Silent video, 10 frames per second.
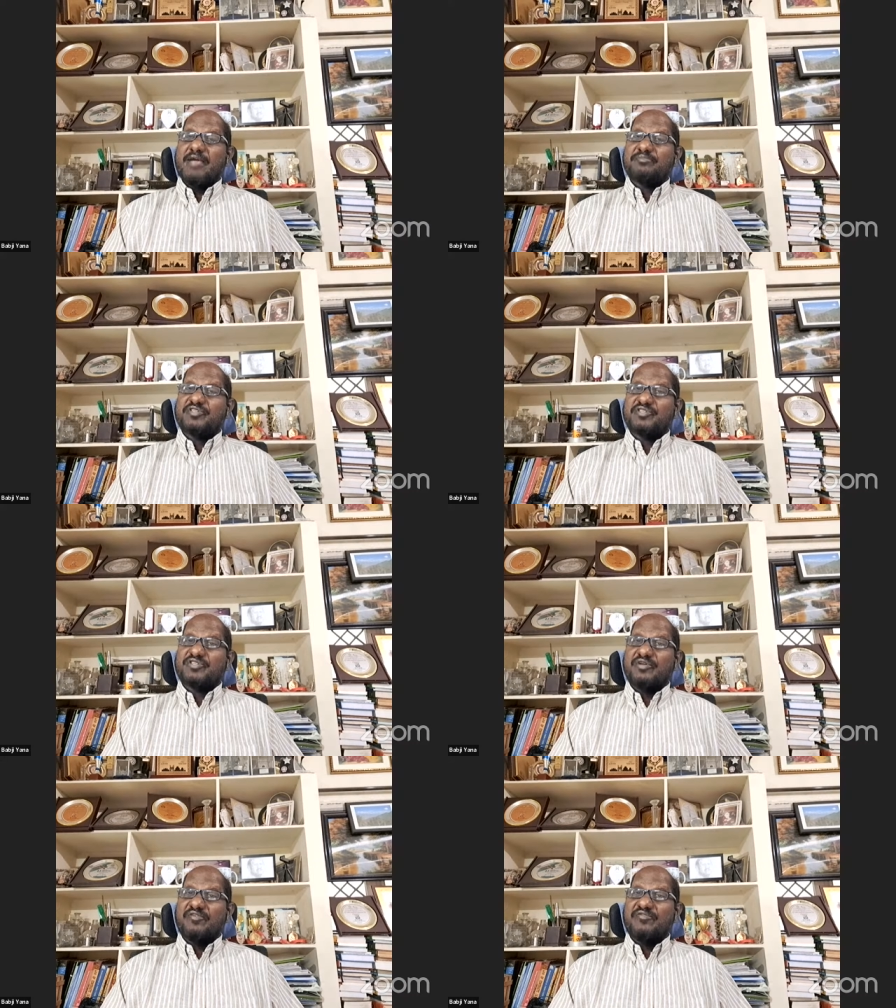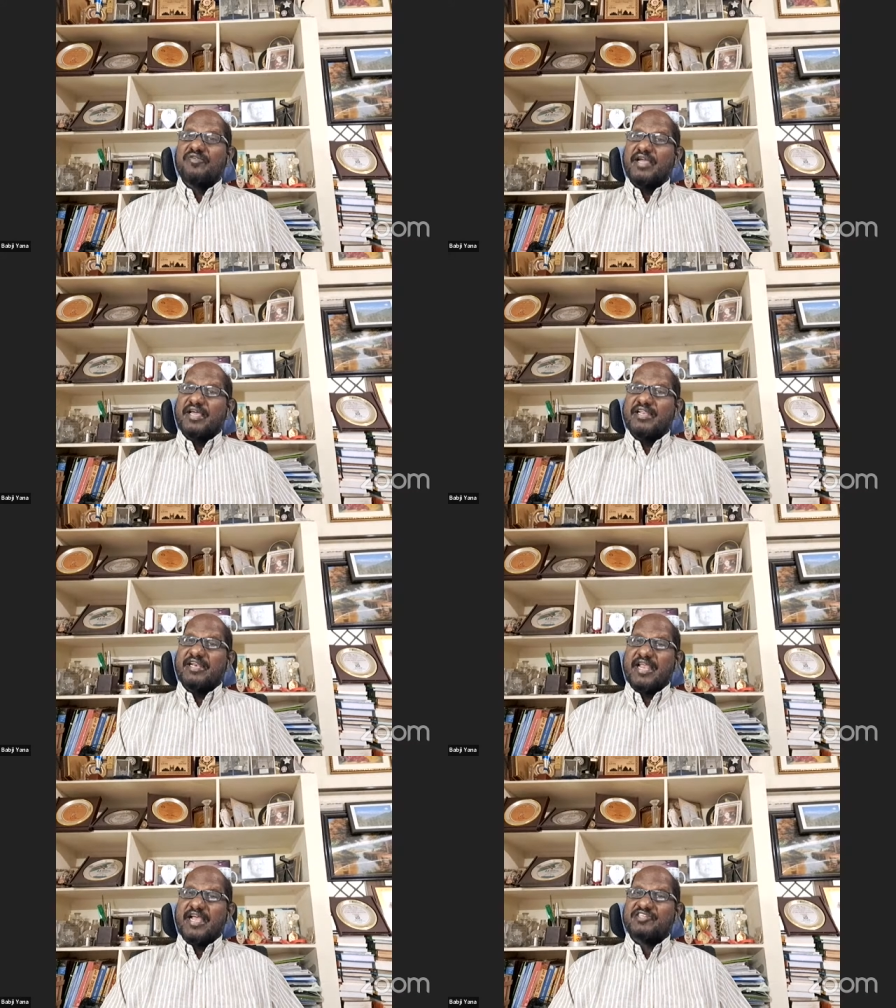absence of
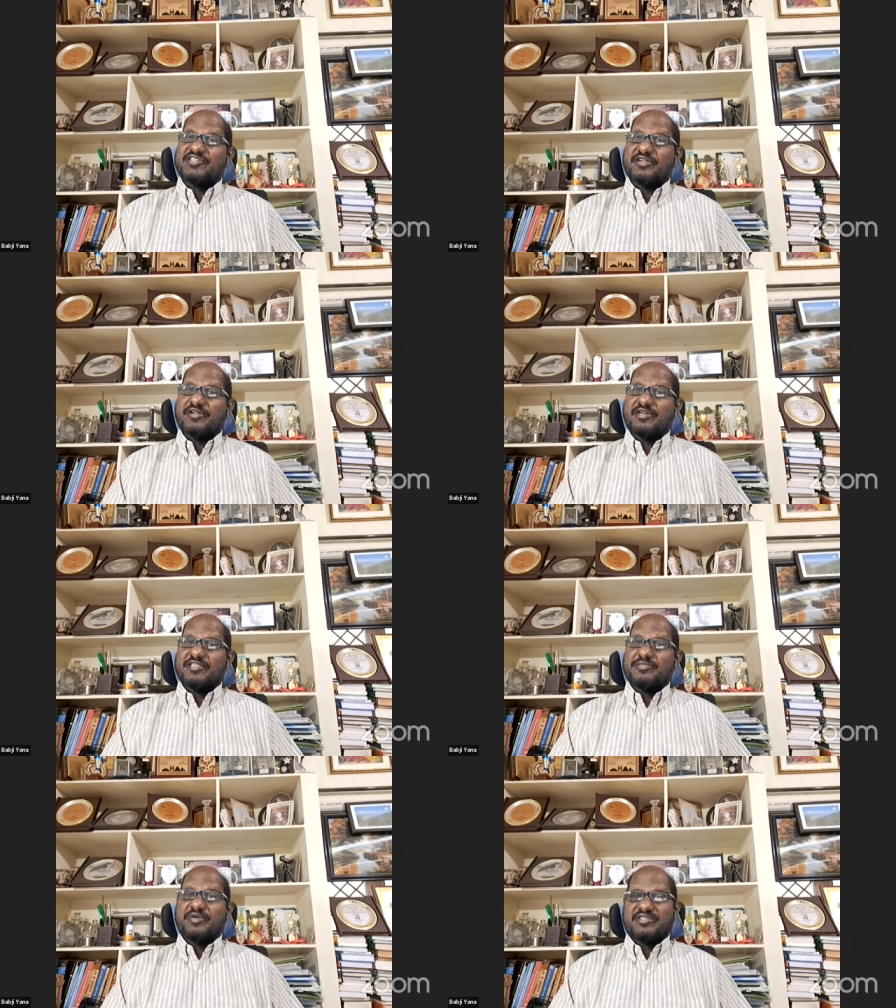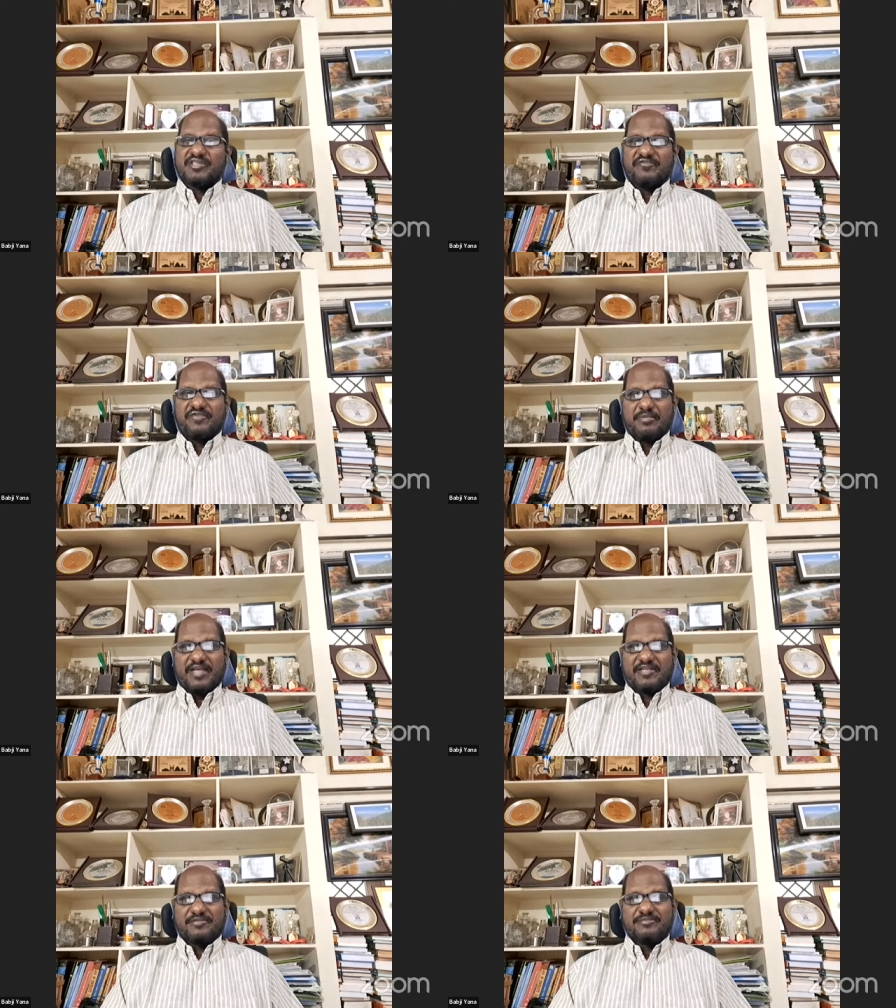any reaction or response or
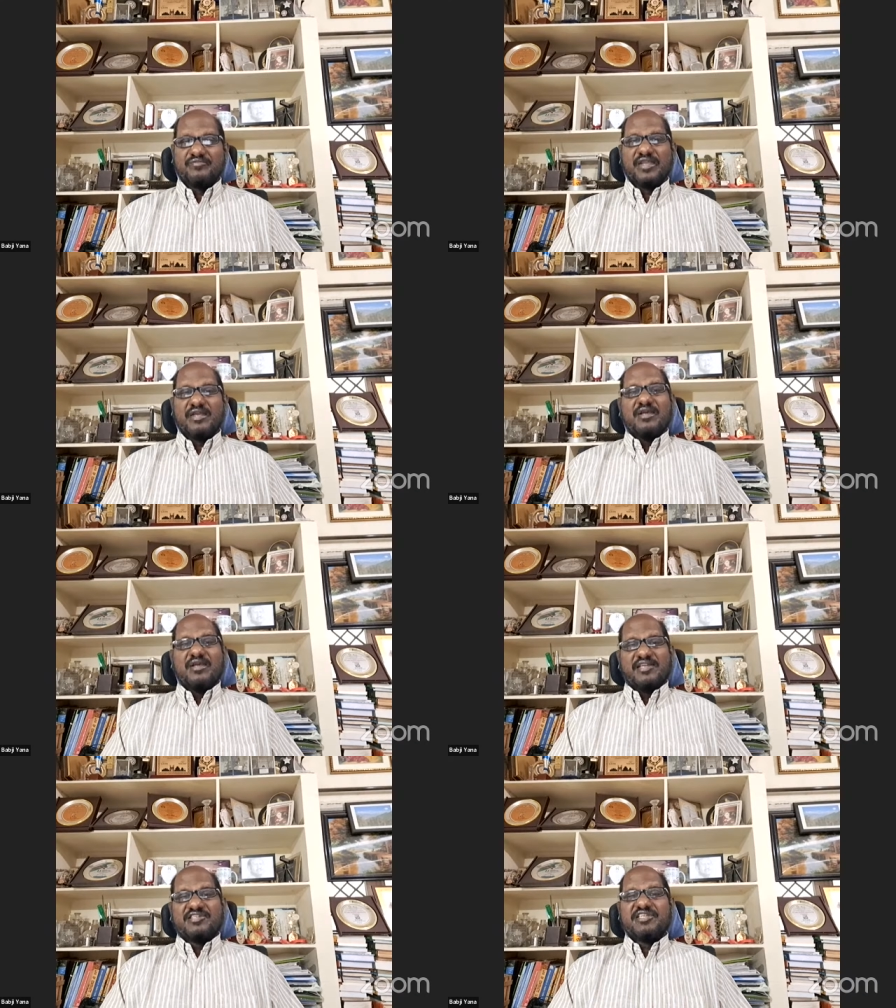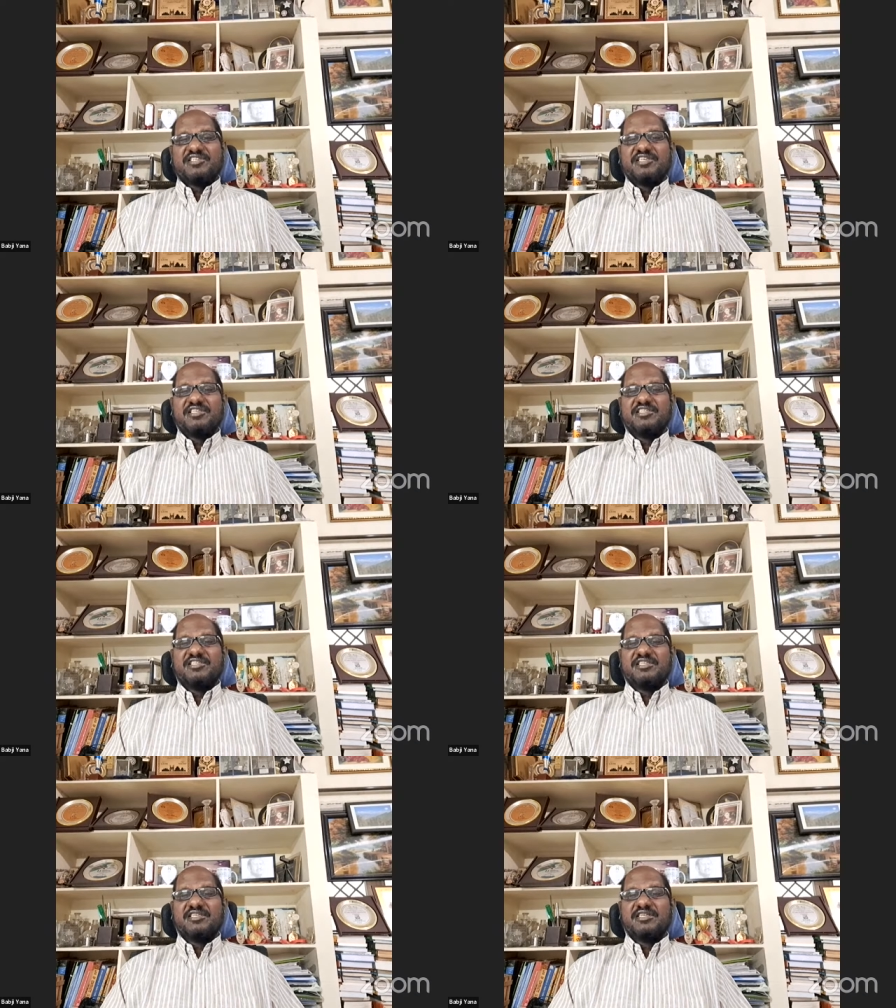feedback. The research
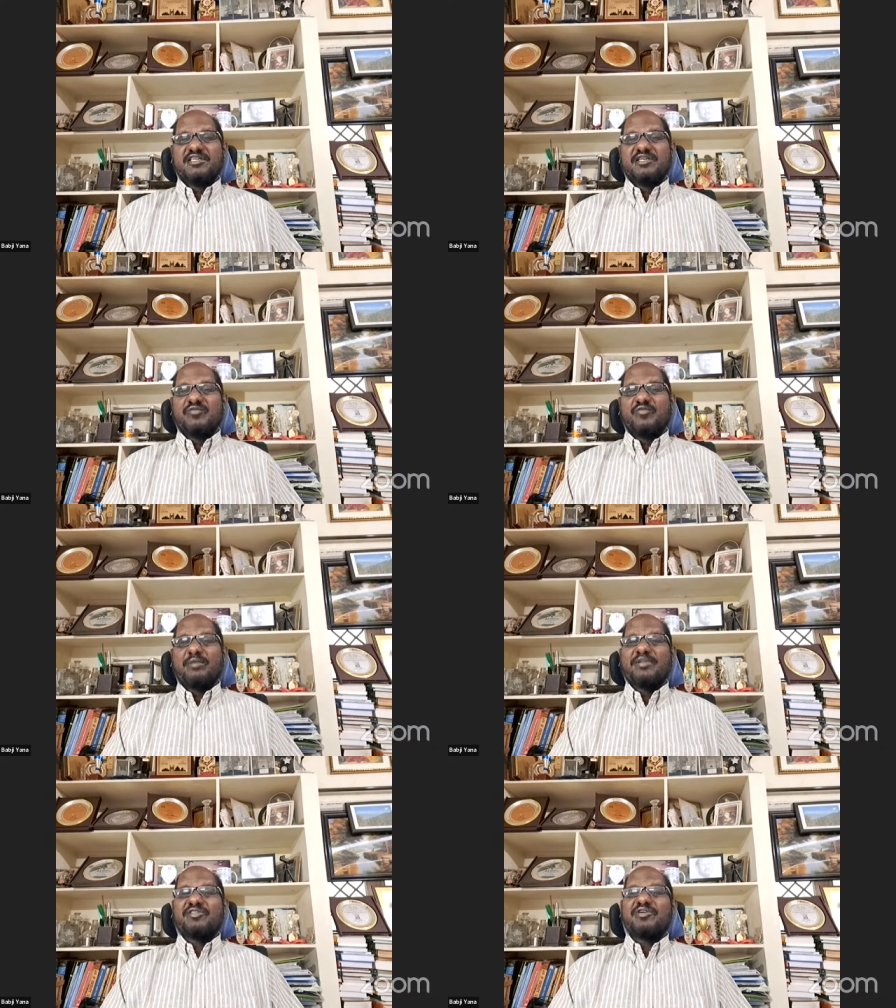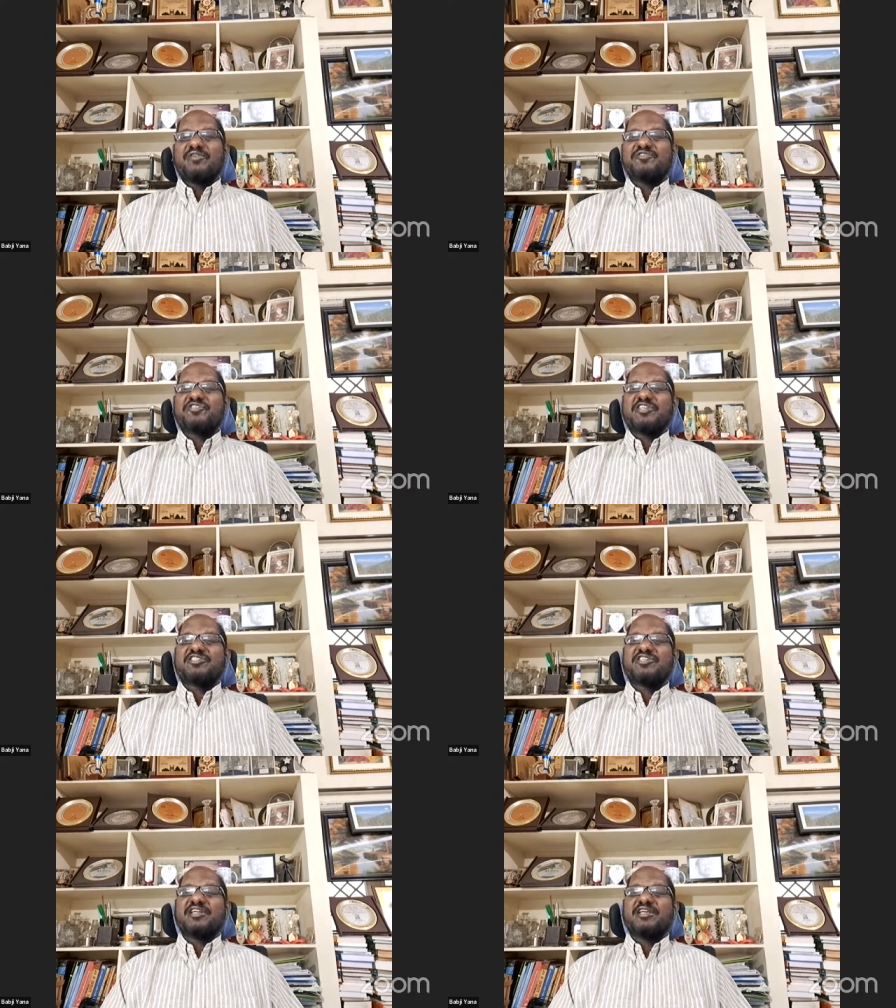is one method of
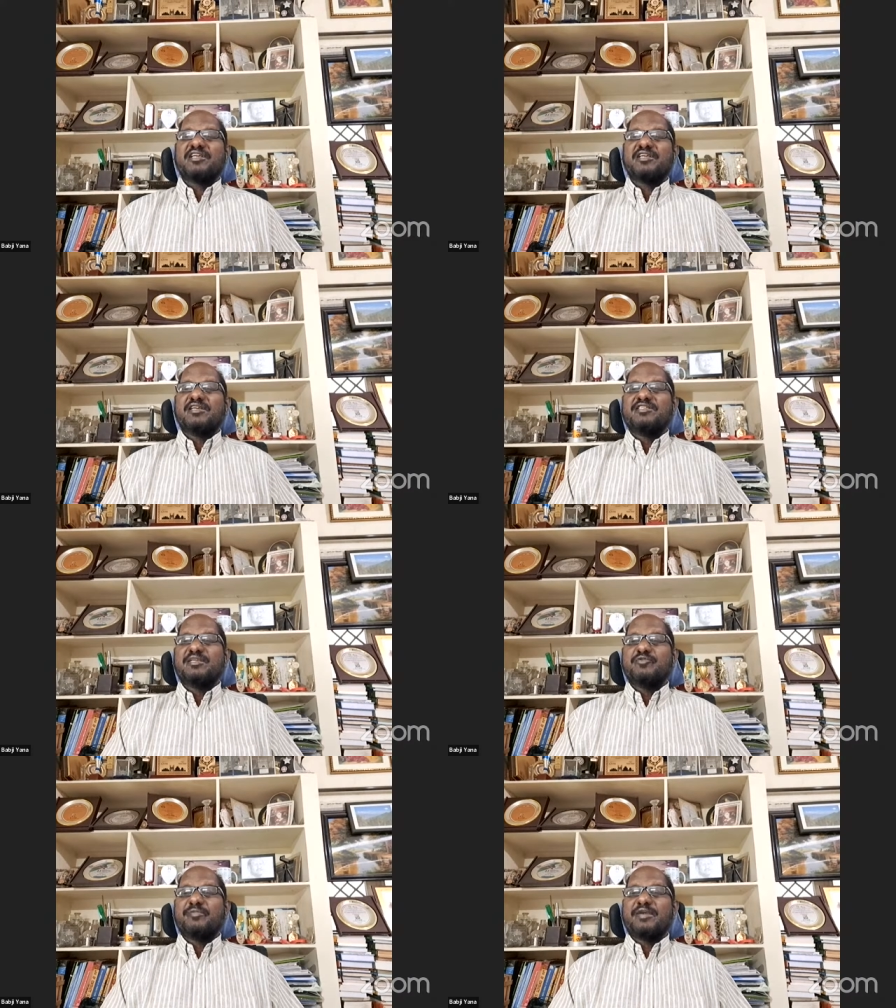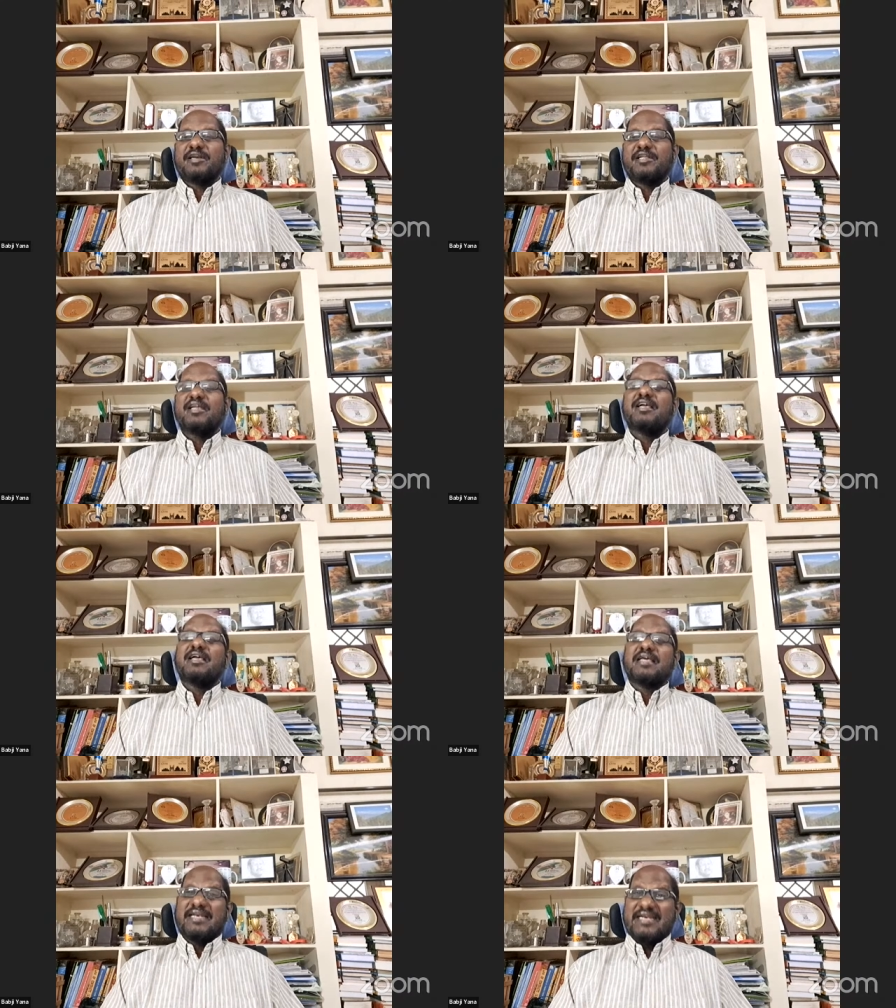structuring symptomatic
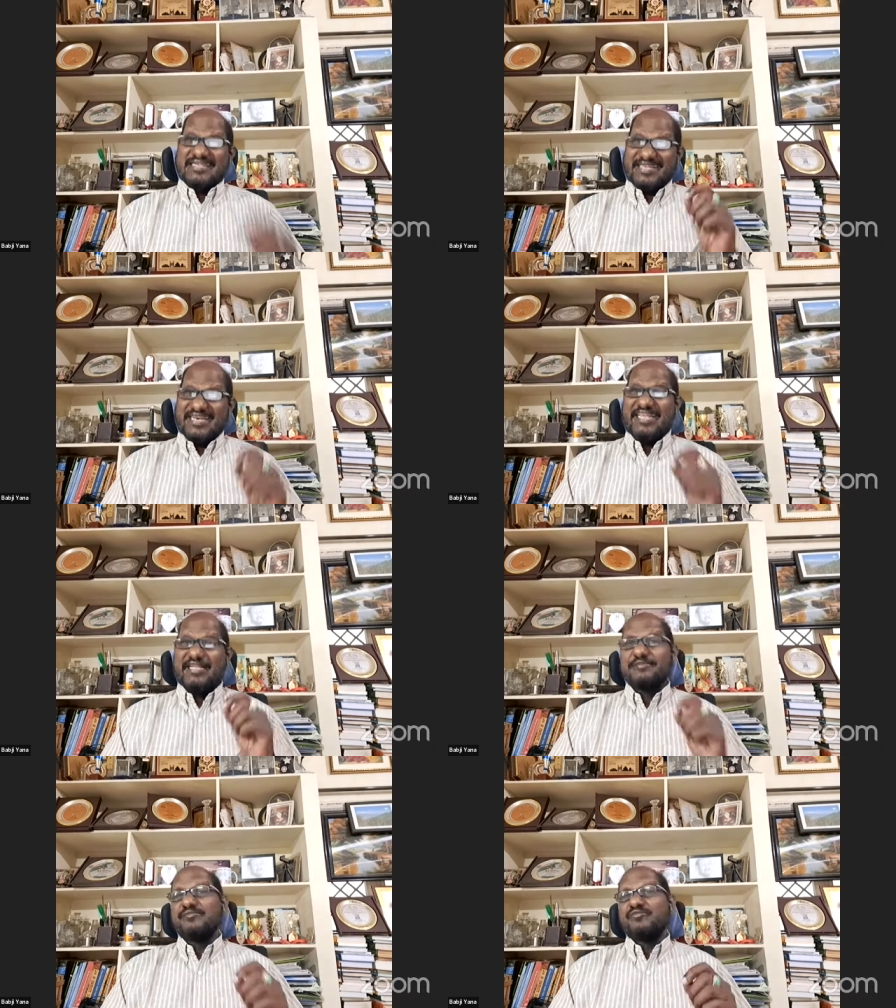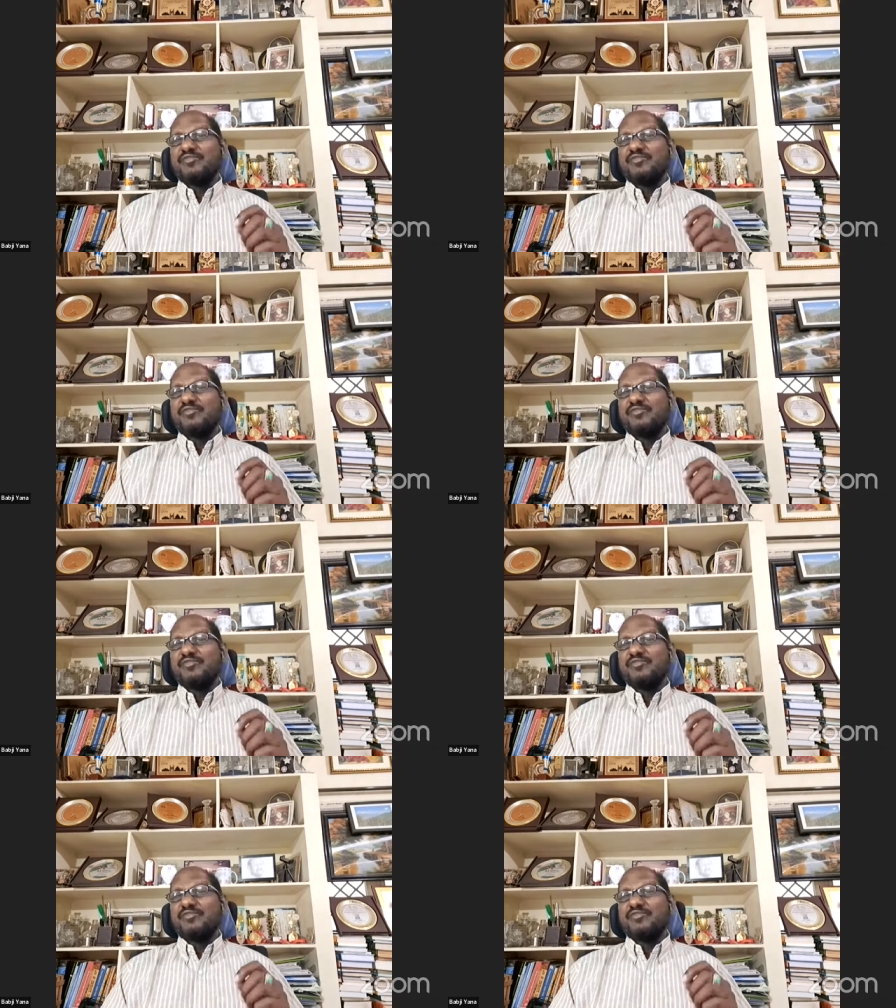listening.